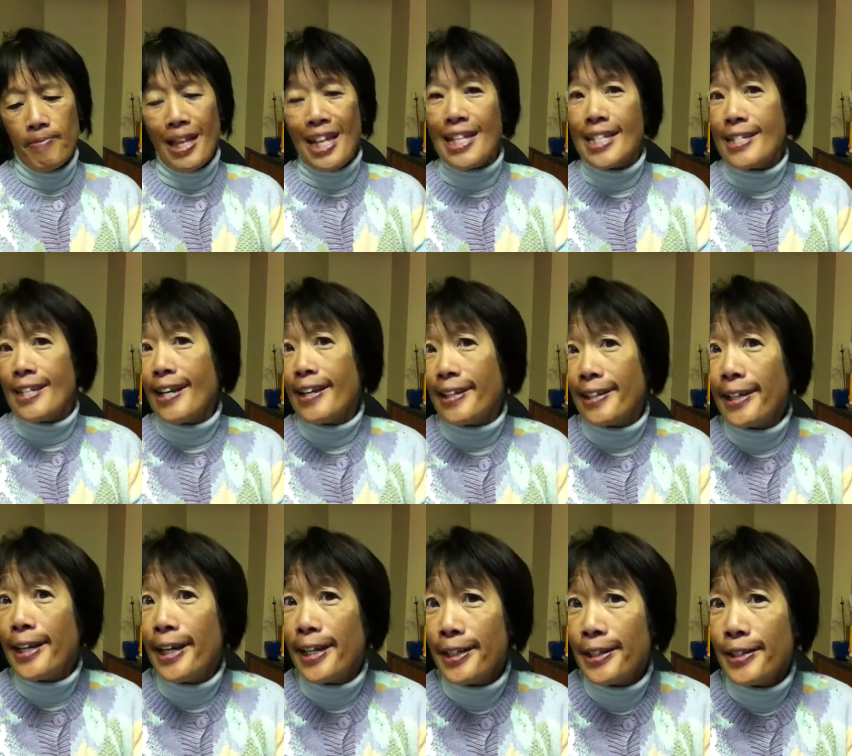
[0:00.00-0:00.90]
it's not in
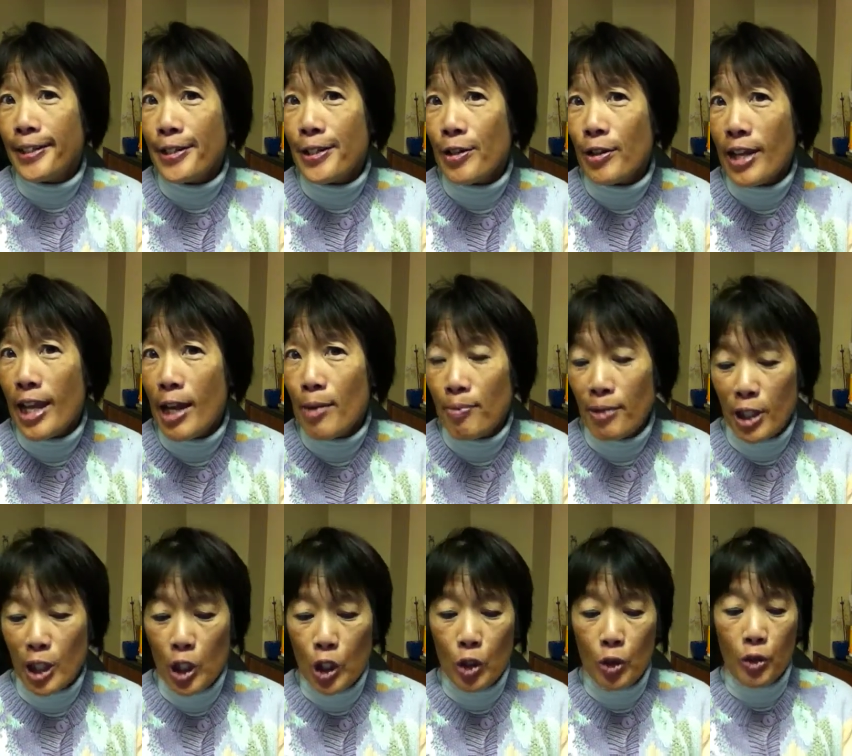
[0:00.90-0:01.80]
color, so I can't be
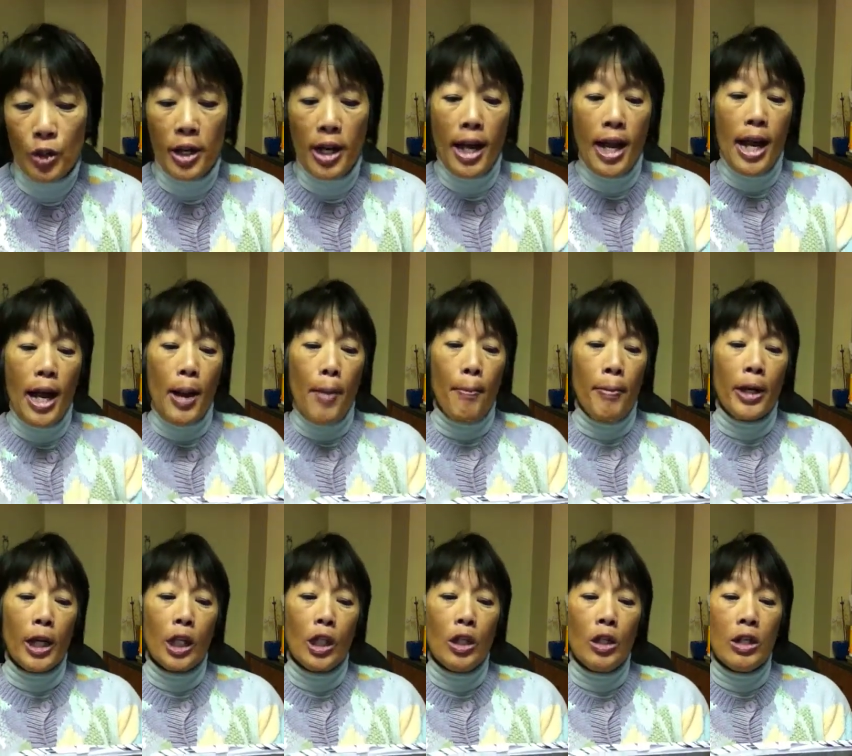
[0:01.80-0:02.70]
sure, but
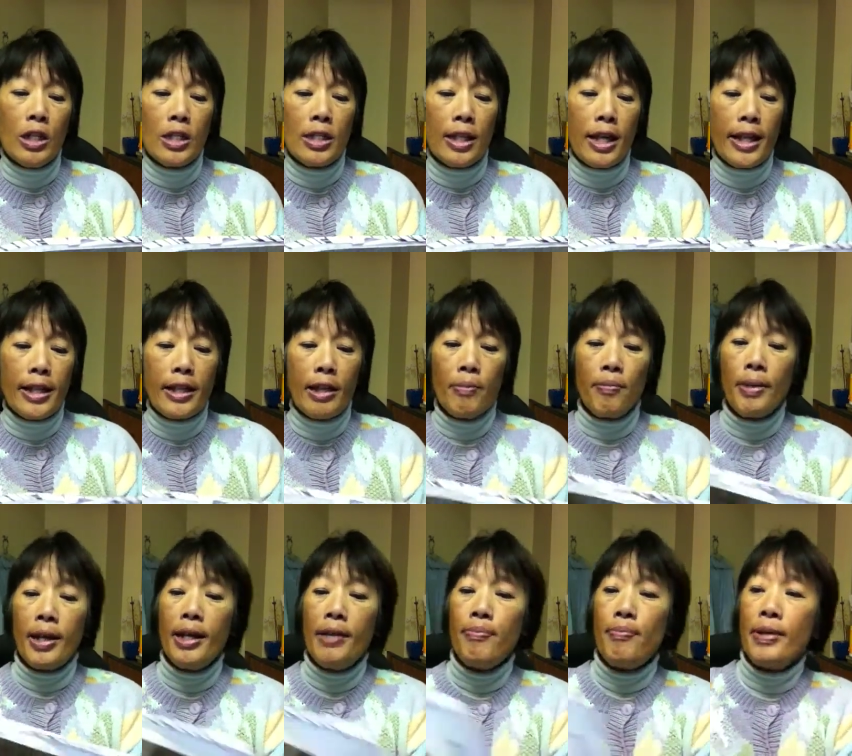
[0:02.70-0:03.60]
it looks like there
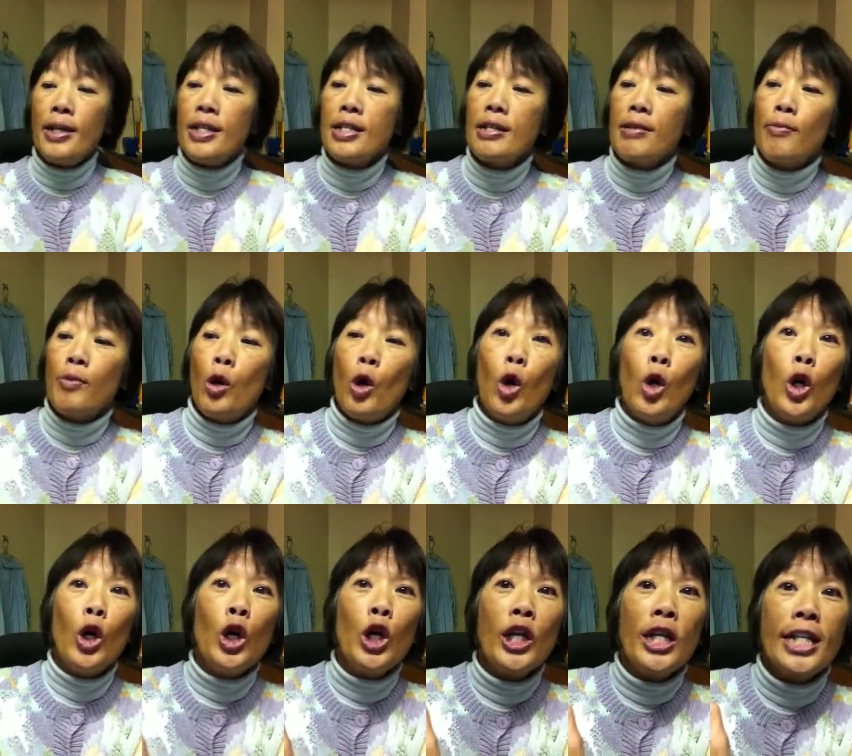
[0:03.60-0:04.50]
might be some
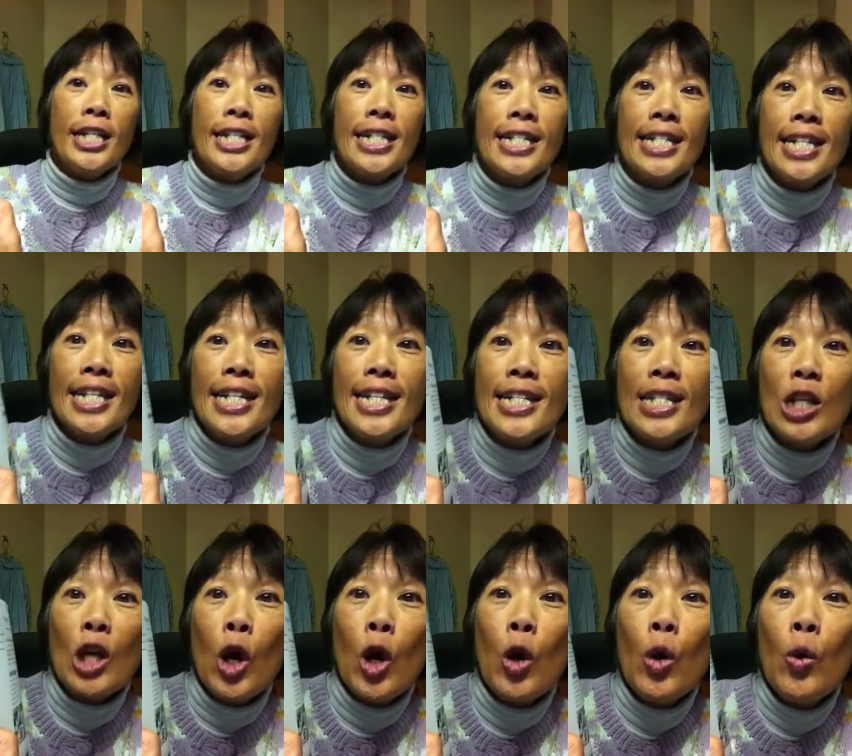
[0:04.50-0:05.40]
oranges,
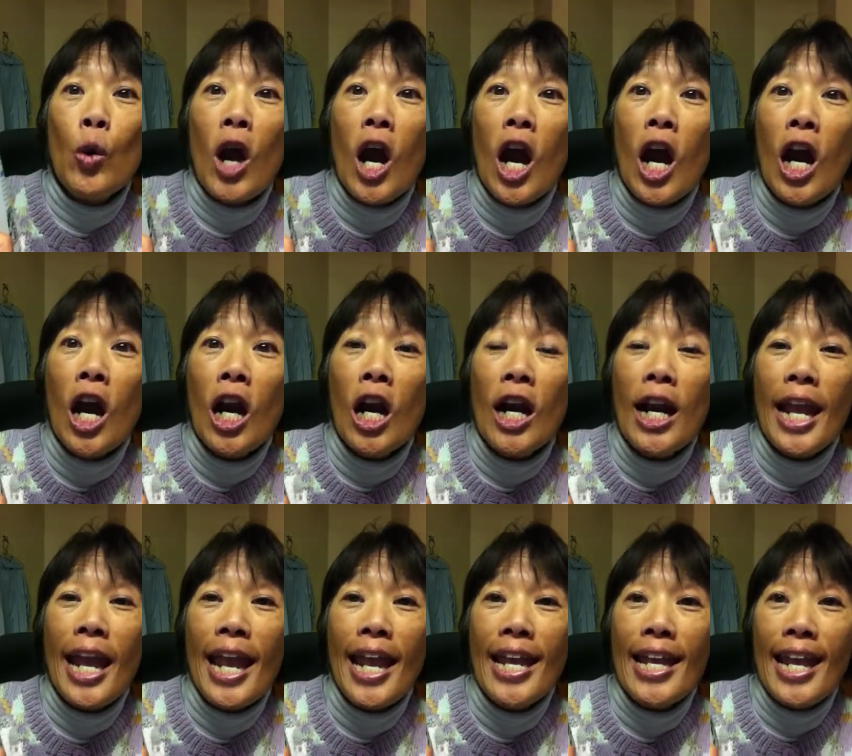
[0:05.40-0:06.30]

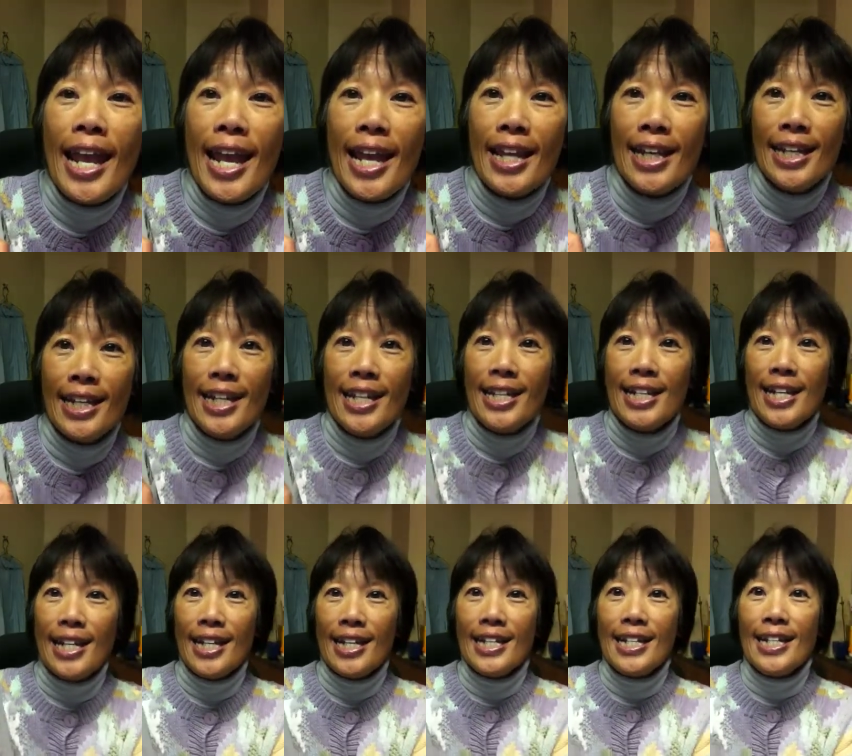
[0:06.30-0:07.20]

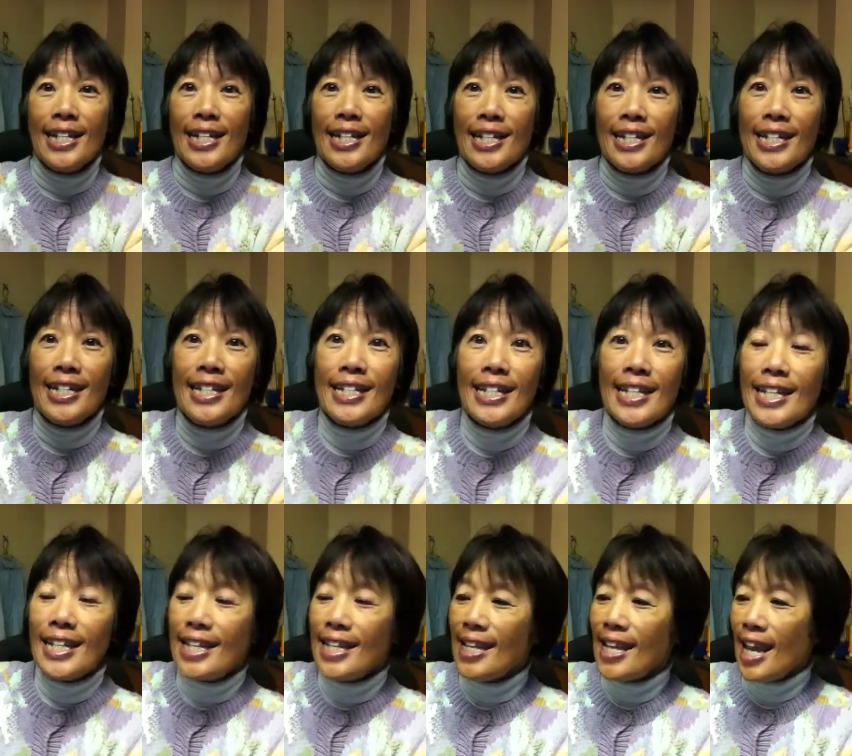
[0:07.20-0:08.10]

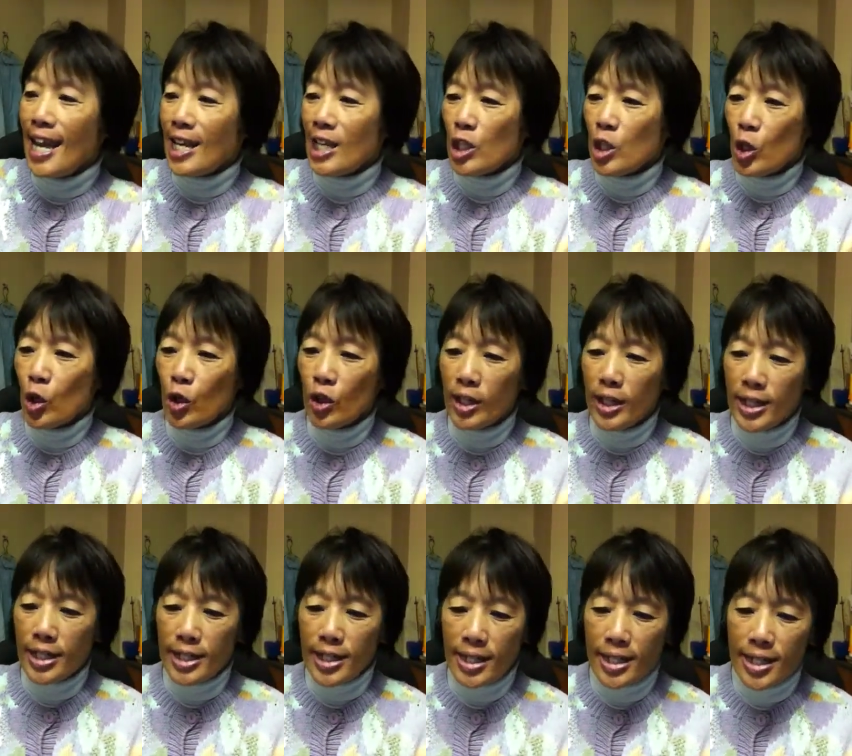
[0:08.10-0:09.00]
O-R-A-N-G-E-S,
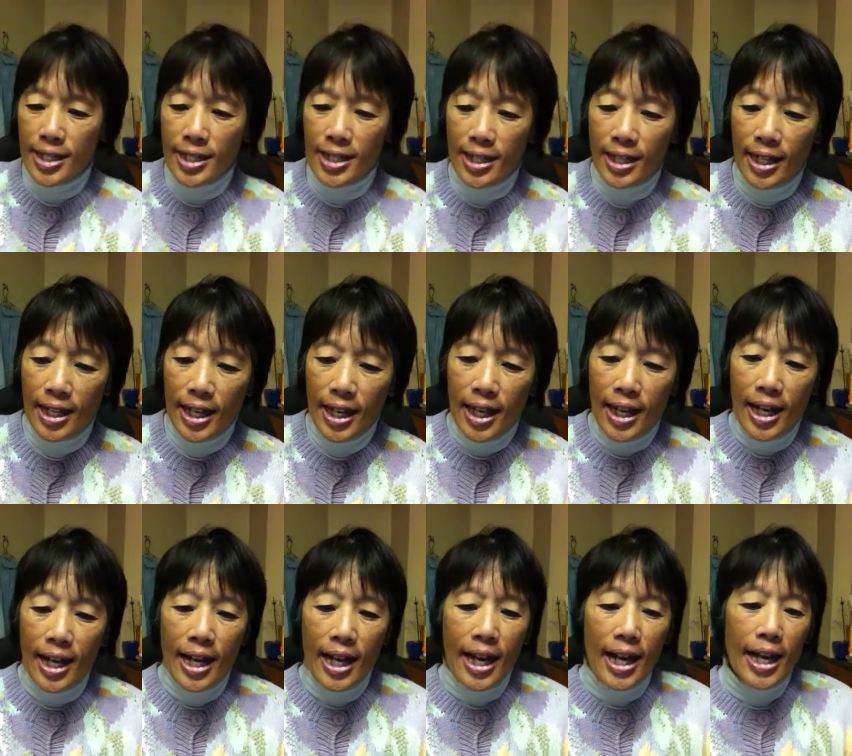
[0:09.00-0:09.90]
oranges.
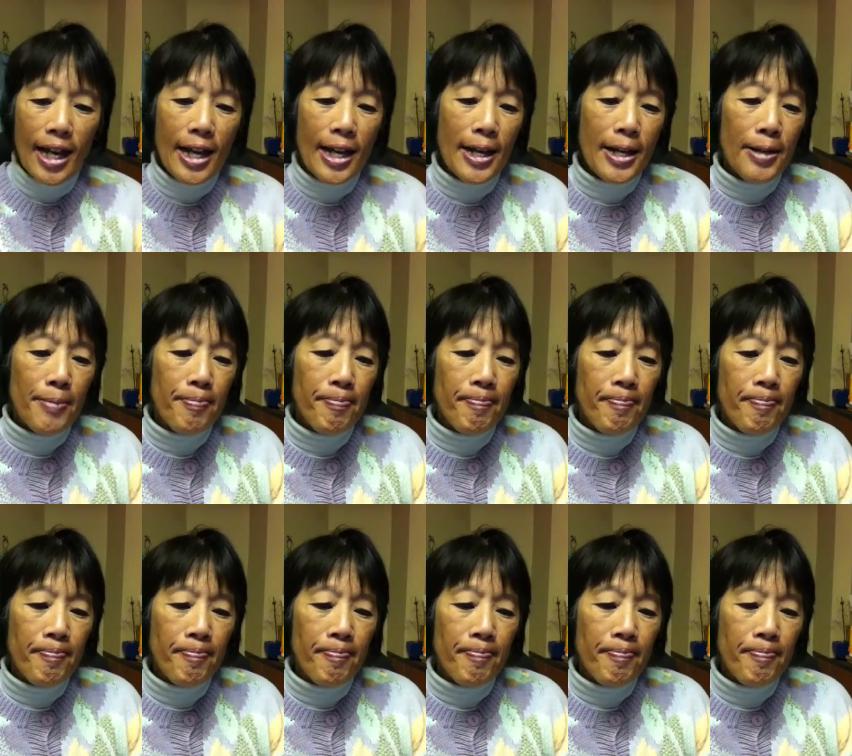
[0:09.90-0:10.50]
Um,